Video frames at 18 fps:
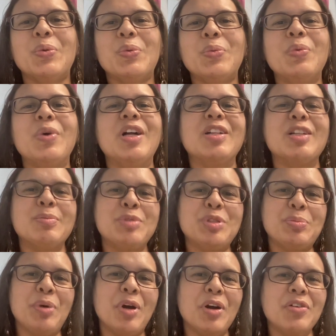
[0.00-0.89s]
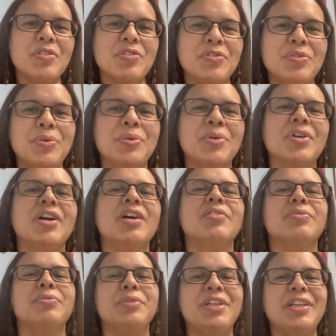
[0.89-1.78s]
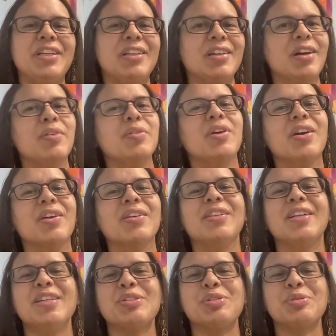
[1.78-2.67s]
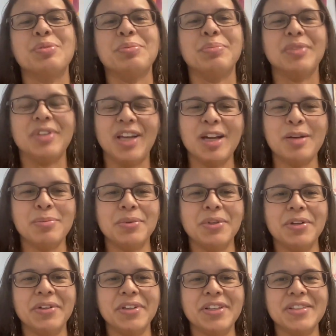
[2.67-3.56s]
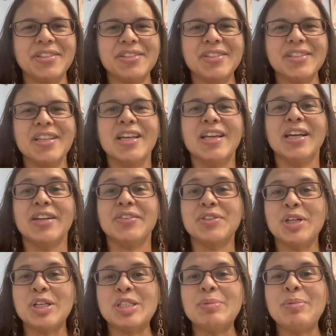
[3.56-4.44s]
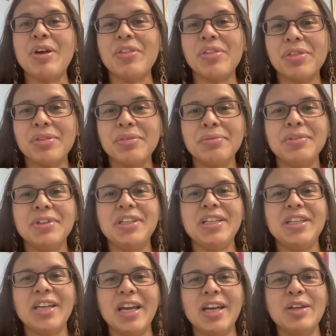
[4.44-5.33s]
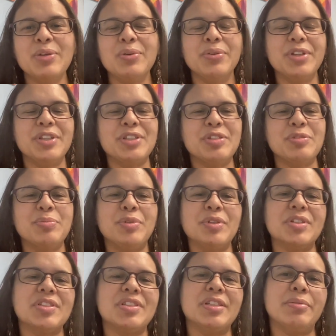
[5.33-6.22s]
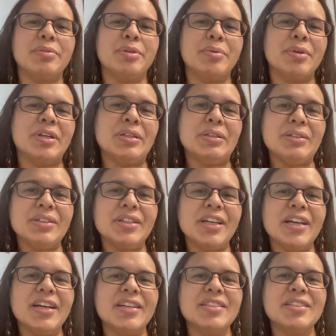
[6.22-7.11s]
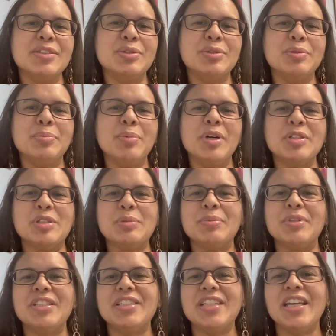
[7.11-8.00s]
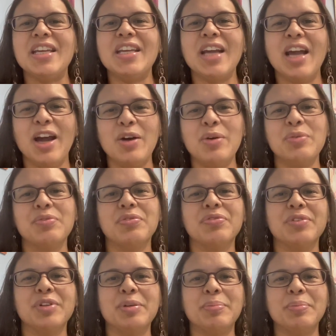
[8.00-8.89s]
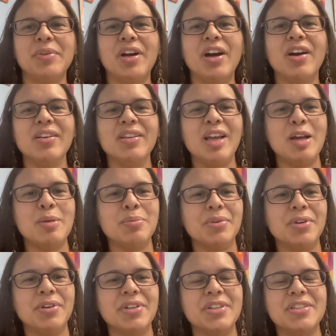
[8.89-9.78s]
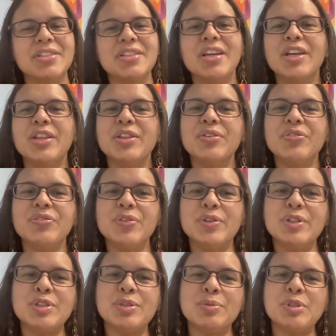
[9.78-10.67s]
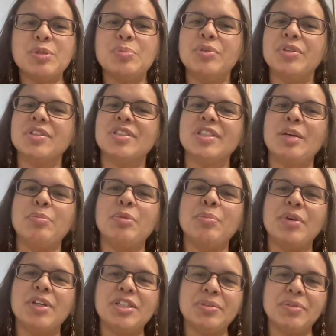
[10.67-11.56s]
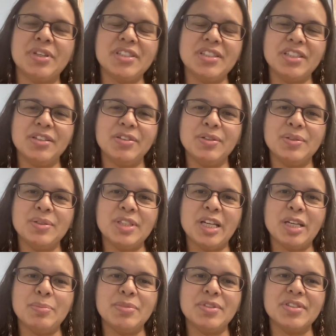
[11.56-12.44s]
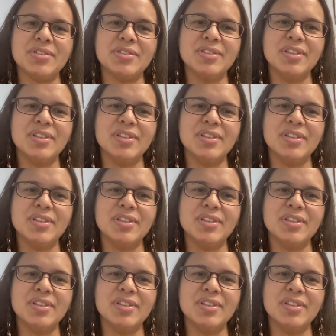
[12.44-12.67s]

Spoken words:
Welcome to part 4 of weeding out our classroom libraries. I've talked about 3 categories of books that we want to look at to possibly take out from our libraries. The first was books that perpetuate stereotypes.